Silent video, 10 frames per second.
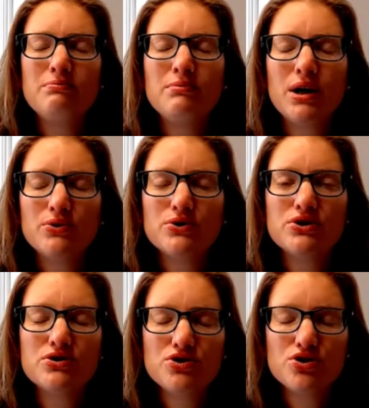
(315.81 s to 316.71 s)

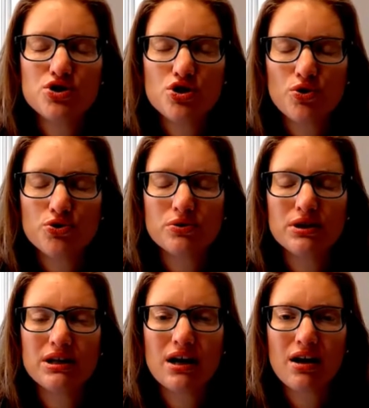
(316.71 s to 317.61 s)
most
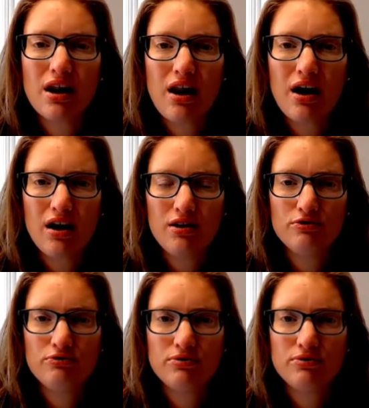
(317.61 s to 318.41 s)
children love